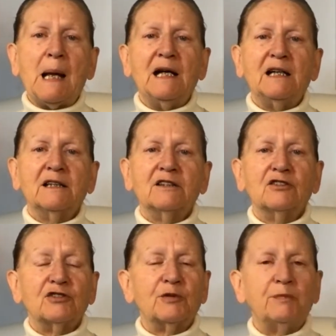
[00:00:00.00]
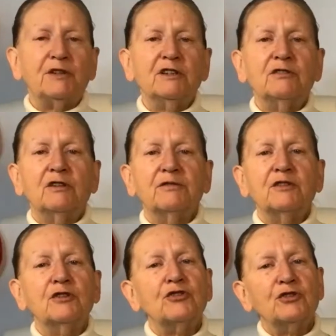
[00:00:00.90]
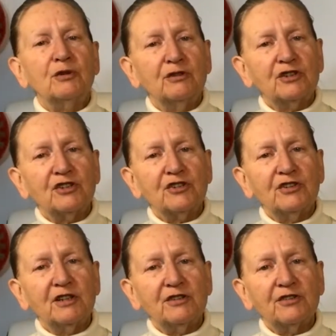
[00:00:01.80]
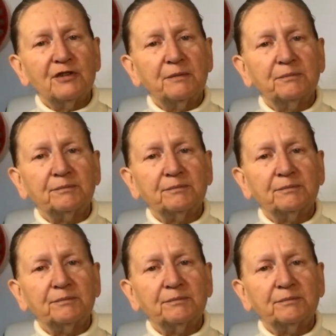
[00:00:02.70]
And a spirit refers to consciousness.